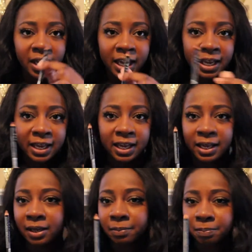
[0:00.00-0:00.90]
a
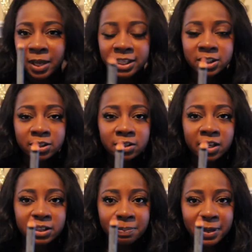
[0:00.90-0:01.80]

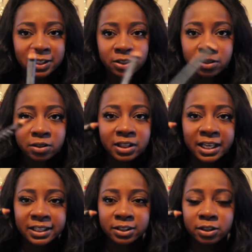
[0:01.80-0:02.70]
lip pencil
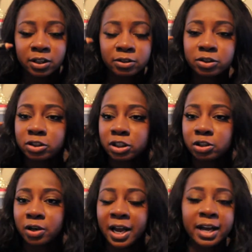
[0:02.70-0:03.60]
that is close to
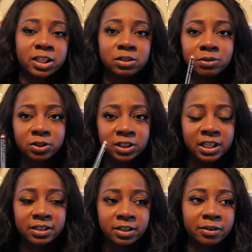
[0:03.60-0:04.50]
your actual
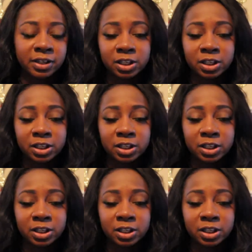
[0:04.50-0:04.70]
skin tone.